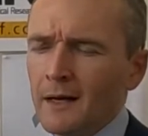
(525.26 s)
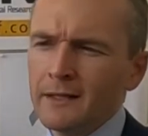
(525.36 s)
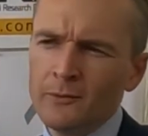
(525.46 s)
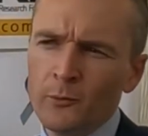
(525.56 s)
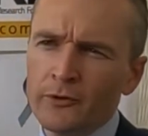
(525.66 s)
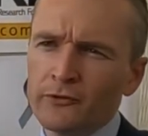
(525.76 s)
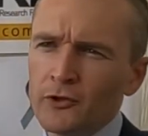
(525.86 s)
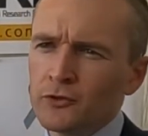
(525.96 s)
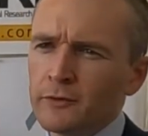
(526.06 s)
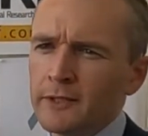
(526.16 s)
I think with
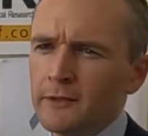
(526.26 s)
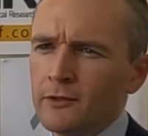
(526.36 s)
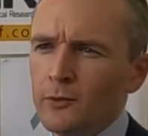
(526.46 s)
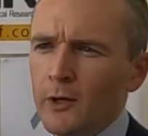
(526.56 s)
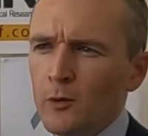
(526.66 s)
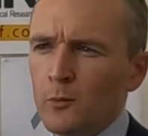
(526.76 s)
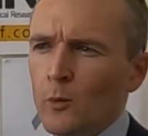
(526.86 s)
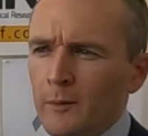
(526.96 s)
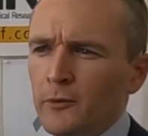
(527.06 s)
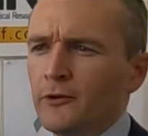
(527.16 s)
surgery, you help
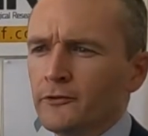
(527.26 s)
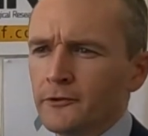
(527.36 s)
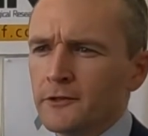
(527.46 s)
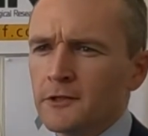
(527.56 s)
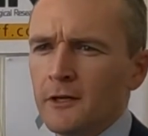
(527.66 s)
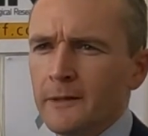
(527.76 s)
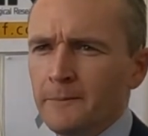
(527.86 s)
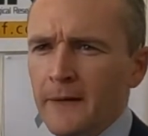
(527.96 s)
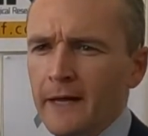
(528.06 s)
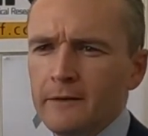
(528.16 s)
one person at a
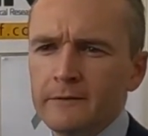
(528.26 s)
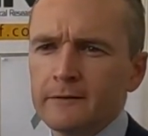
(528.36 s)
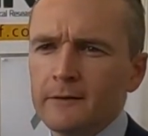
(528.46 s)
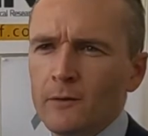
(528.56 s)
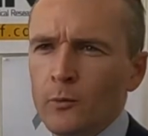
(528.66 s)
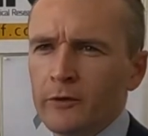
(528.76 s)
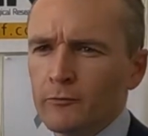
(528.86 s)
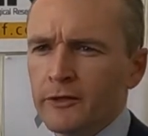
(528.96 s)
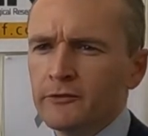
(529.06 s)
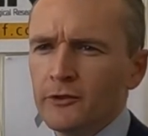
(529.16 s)
time. And
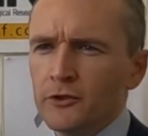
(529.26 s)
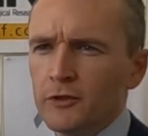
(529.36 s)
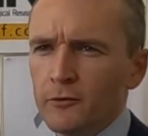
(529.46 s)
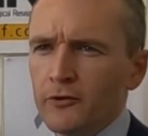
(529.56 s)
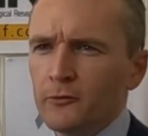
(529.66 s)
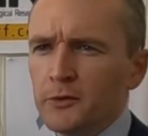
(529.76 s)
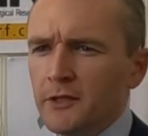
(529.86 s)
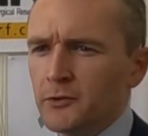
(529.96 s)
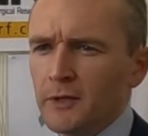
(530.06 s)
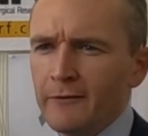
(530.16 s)
with research, you've got this
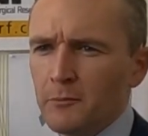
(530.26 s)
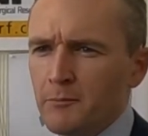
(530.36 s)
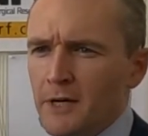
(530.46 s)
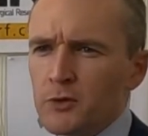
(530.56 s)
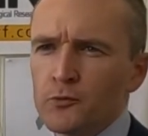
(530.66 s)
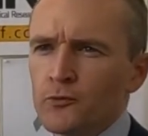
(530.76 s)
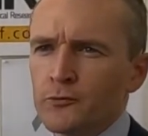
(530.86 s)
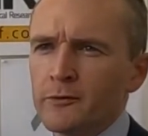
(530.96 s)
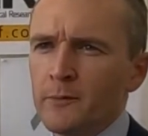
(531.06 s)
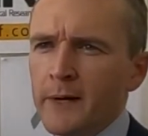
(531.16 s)
potential to have a much
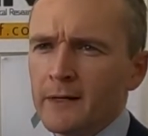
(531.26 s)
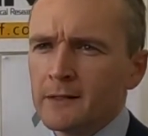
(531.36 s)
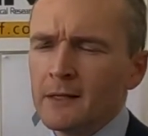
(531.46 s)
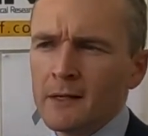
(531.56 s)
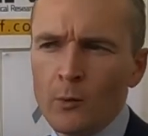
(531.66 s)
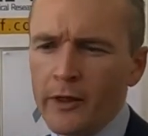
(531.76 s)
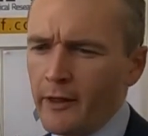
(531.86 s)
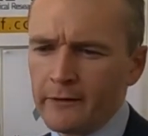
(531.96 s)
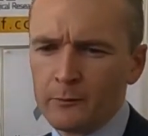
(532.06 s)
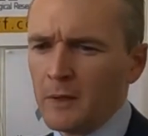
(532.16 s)
broader impact, whether
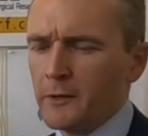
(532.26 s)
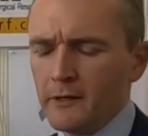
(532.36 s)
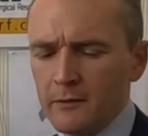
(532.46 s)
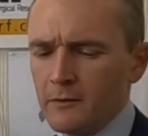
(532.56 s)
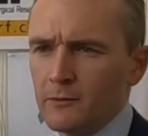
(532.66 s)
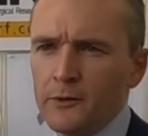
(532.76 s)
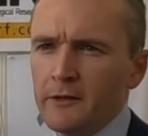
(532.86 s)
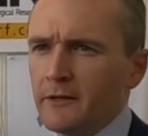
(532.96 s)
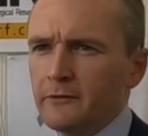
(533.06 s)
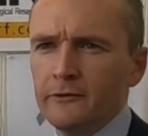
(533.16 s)
that's public health,
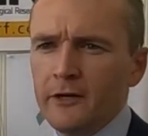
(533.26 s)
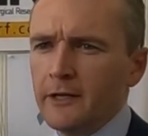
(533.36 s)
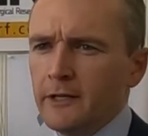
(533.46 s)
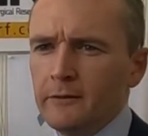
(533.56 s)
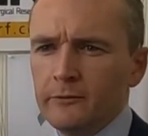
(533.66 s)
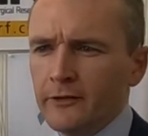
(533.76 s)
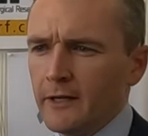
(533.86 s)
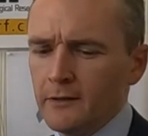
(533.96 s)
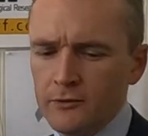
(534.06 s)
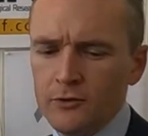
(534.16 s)
whether that's designing,
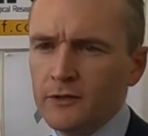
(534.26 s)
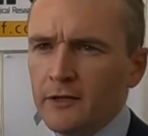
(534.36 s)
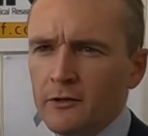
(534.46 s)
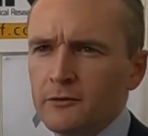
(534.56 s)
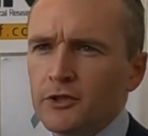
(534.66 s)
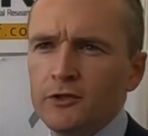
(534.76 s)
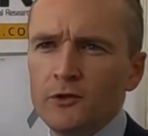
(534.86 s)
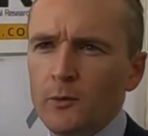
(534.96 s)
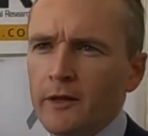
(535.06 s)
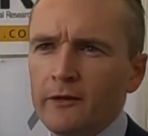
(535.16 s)
say, a new
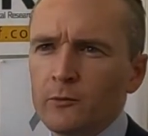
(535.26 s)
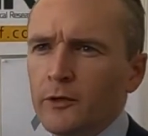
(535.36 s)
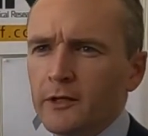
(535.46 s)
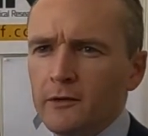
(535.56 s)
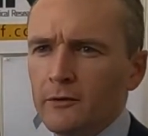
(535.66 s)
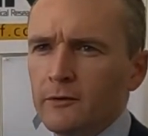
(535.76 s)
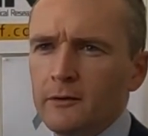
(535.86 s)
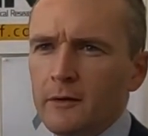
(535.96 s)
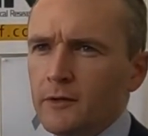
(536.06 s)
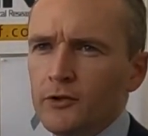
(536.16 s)
technology, or whether that's working
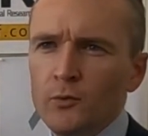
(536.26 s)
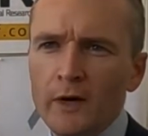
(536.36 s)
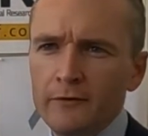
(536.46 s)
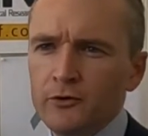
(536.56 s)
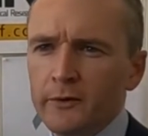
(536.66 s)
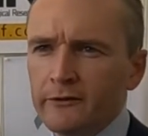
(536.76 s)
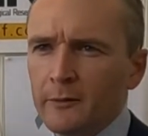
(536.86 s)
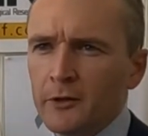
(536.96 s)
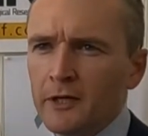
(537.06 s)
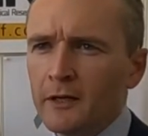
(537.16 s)
on a new way of doing
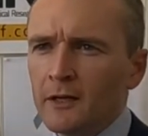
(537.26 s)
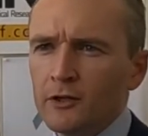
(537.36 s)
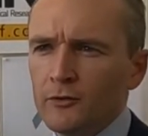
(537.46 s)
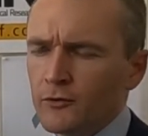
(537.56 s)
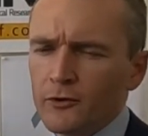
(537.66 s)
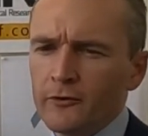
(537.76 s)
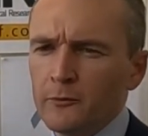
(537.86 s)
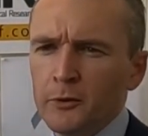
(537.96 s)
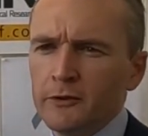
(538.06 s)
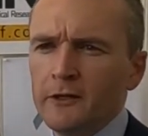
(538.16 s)
something. You've just got
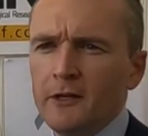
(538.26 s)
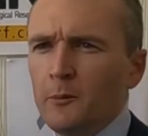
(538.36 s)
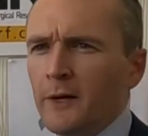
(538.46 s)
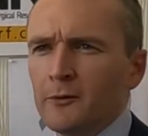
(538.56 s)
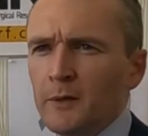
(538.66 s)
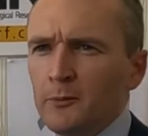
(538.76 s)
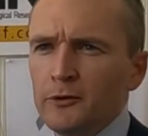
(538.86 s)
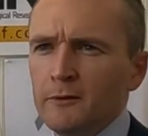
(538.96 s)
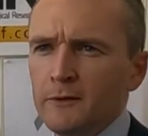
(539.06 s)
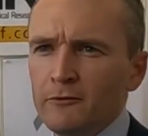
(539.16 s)
this ability to impact
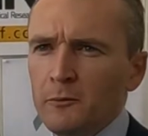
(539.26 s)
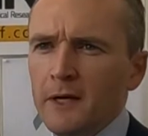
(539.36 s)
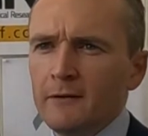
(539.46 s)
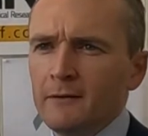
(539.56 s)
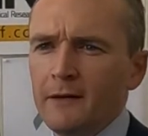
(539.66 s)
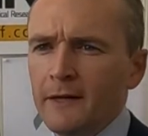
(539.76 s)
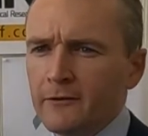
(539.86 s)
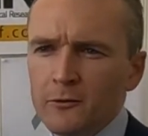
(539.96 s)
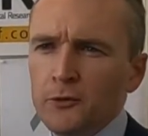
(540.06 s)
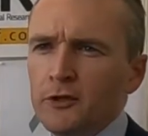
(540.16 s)
people you've never met. And
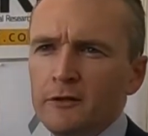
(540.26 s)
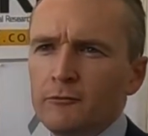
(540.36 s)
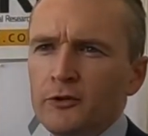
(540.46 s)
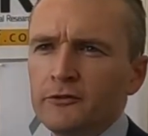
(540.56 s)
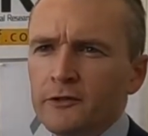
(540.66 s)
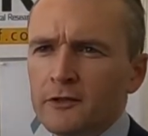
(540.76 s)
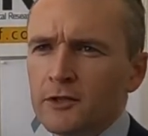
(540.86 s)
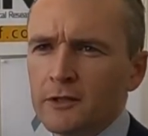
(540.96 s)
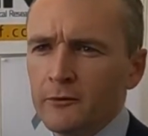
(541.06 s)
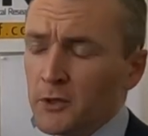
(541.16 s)
that's the beauty of
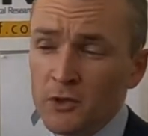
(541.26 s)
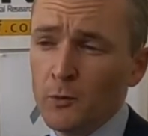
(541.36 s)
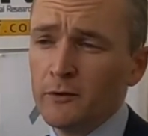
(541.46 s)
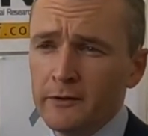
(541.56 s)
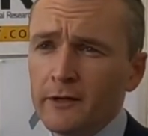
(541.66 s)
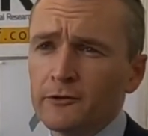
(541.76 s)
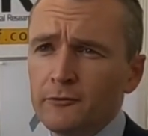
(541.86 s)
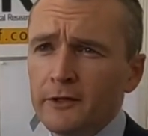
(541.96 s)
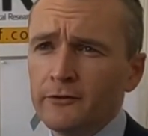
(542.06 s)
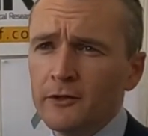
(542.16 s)
research, especially well-conducted
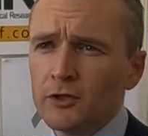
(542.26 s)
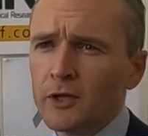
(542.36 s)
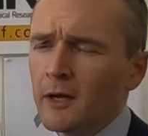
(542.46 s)
research.